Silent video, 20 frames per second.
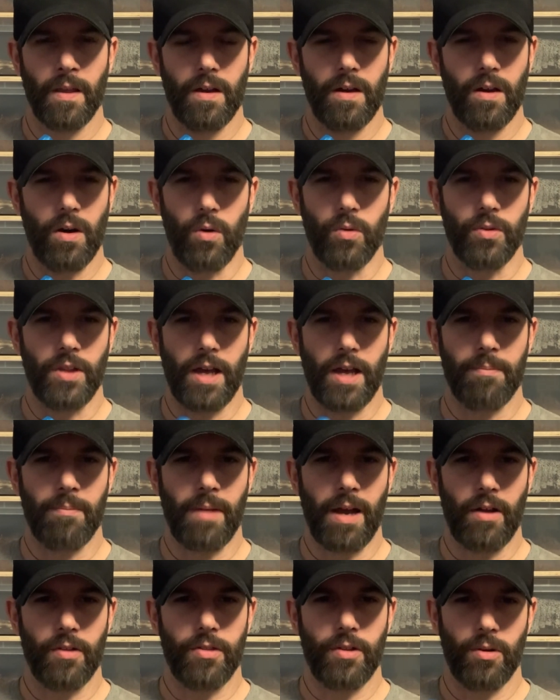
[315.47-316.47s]
hold that
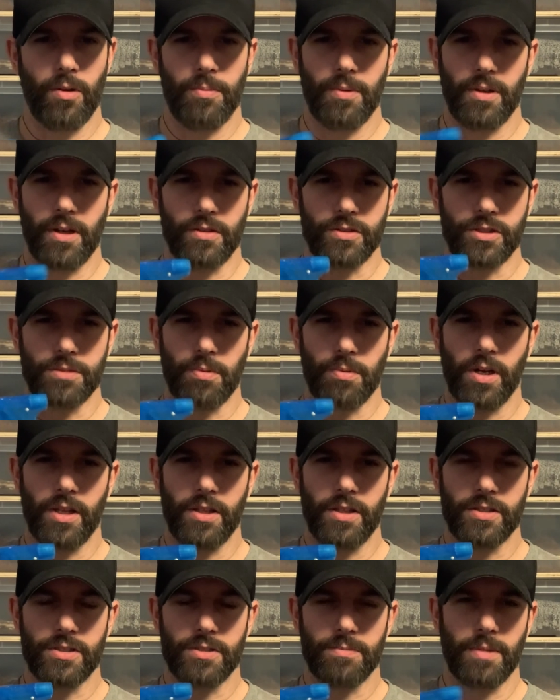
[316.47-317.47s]
mouth open. I'll spray
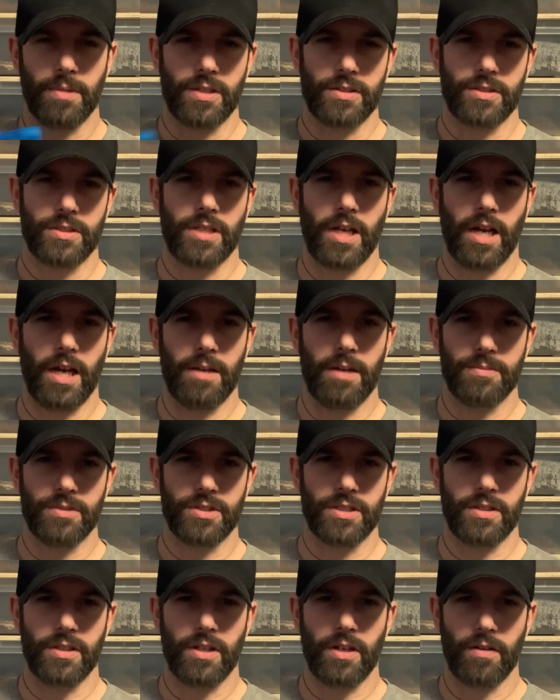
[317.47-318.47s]
this a bunch of times
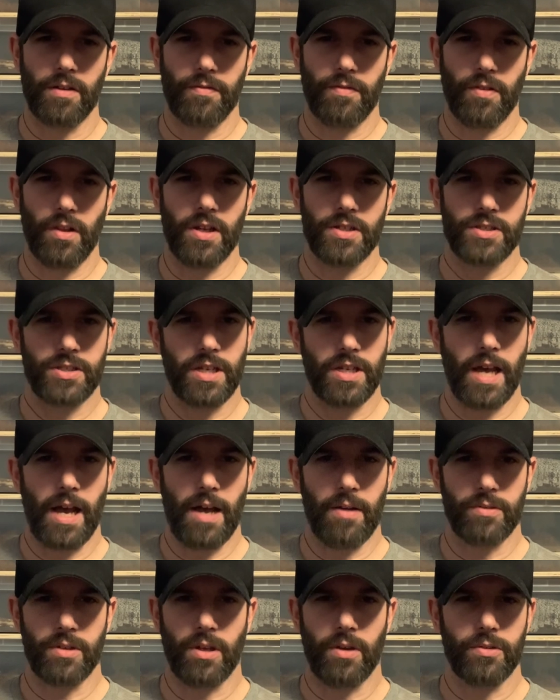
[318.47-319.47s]
in there, flush it
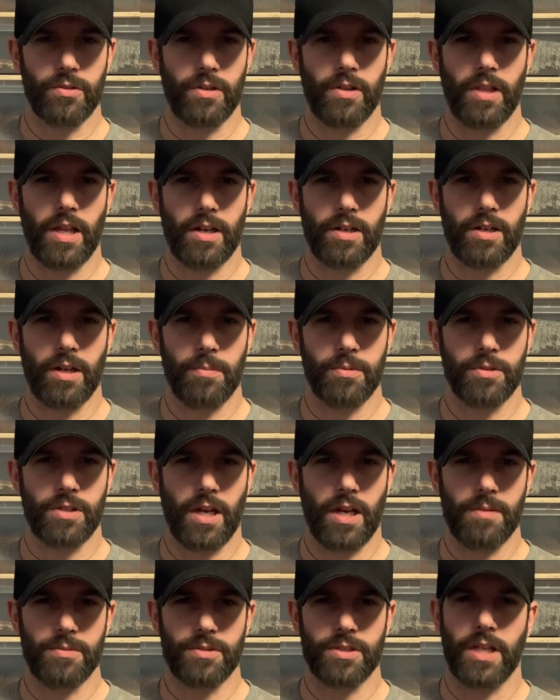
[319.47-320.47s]
out, and I'll do that a couple
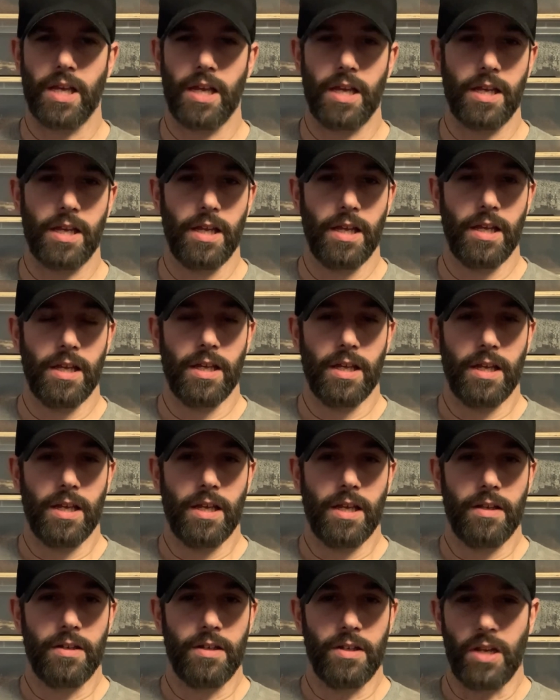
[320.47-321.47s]
times a day.
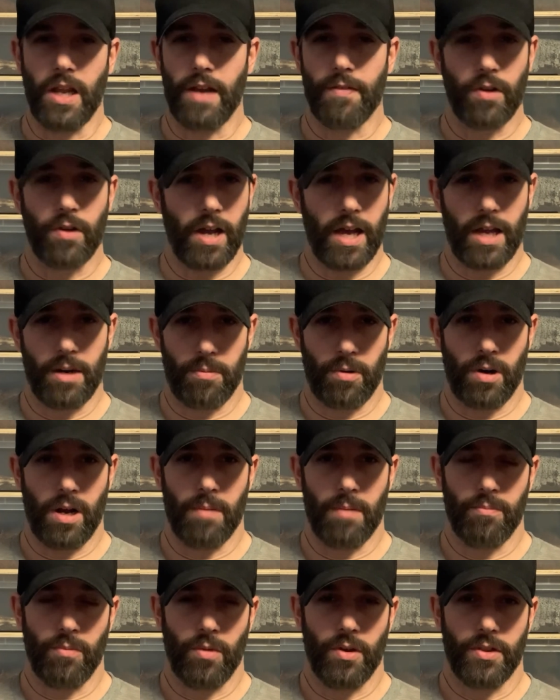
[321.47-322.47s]
Never had a
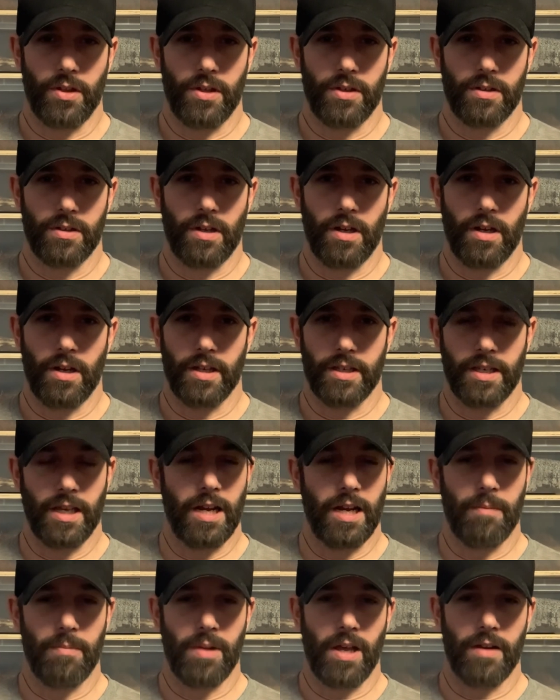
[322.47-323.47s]
problem with it.
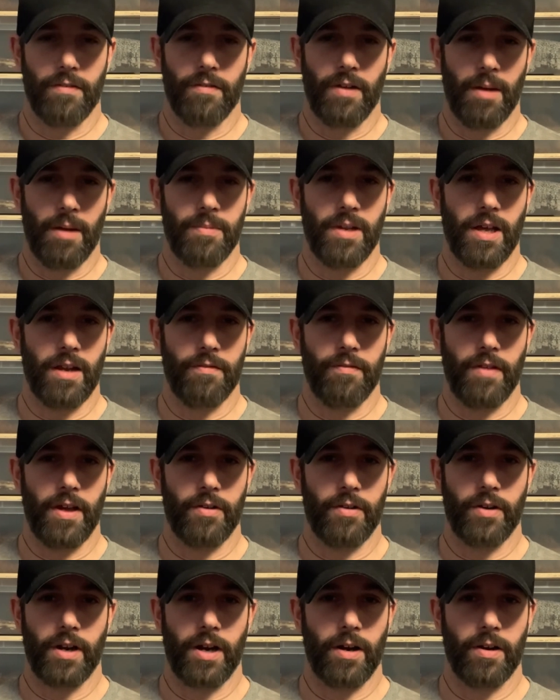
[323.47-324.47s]
Again, I'm not a
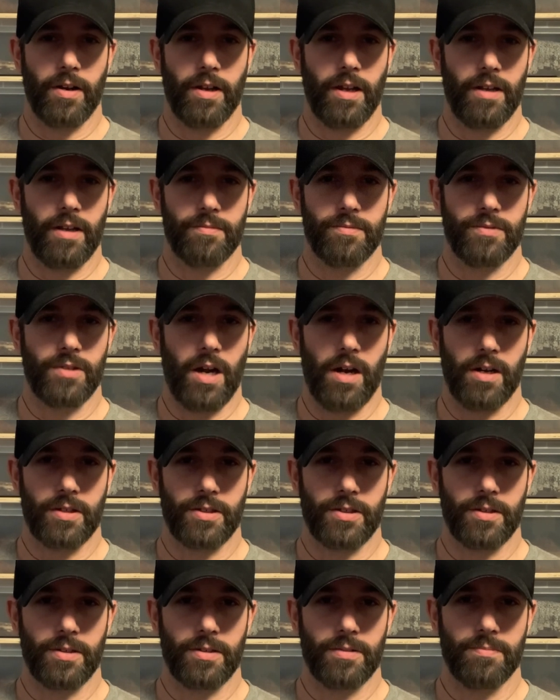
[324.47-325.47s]
veterinary
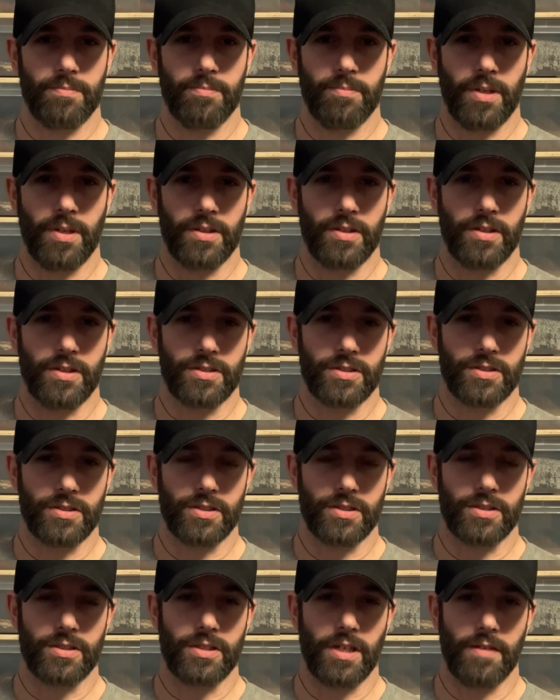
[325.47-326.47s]
doctor, but this is
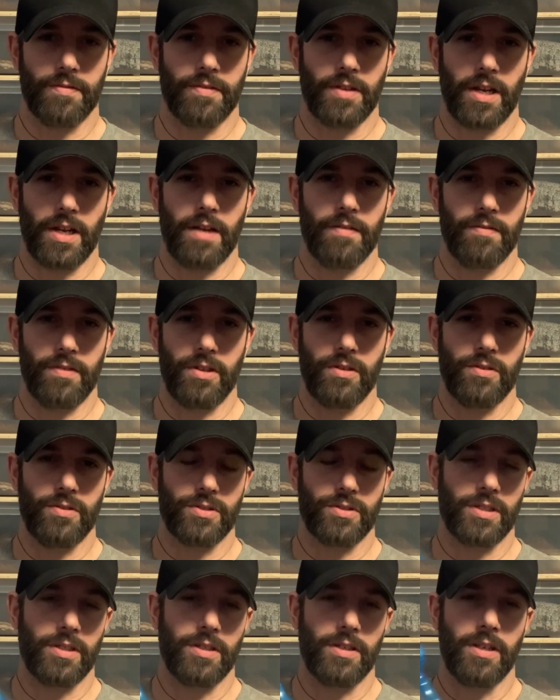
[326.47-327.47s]
the stuff that I've
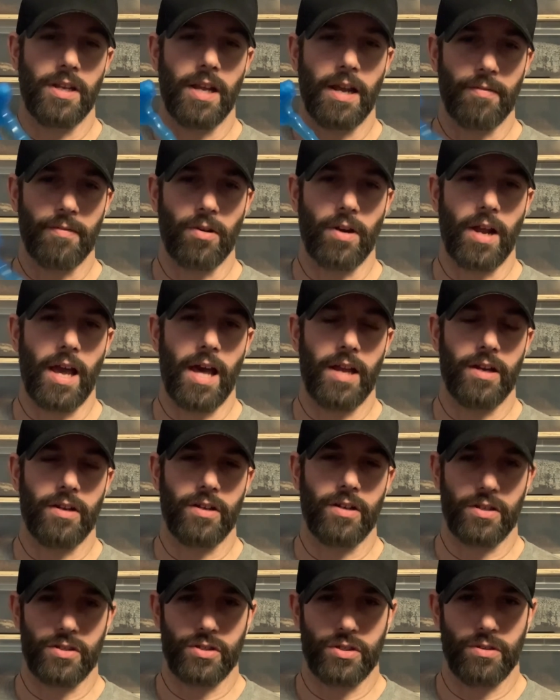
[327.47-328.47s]
used and never had
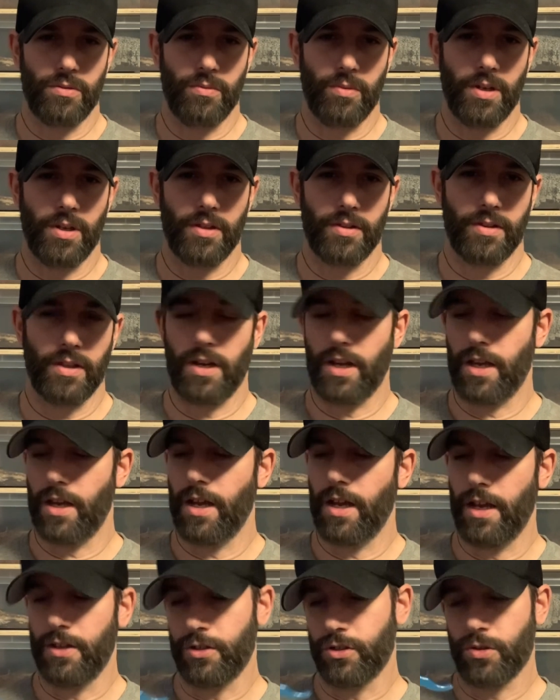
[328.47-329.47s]
an issue with, and
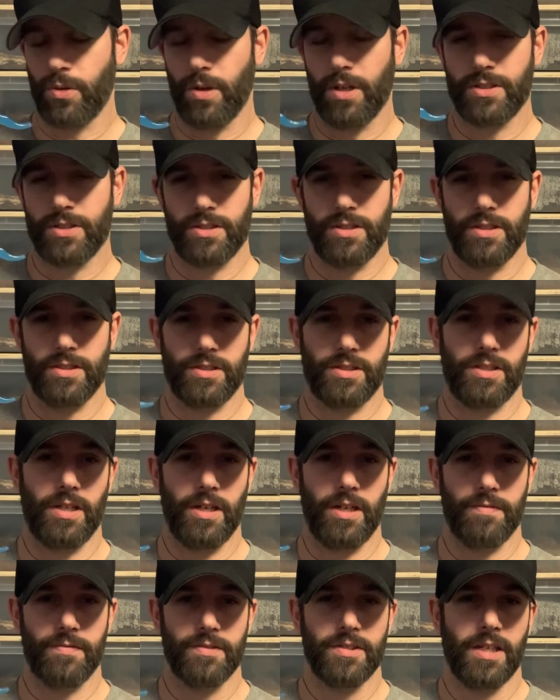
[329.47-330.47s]
I trust this
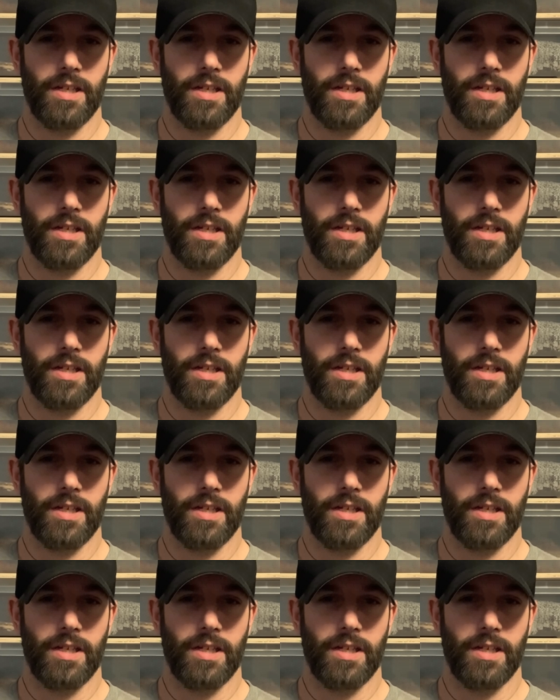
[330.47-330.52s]
stuff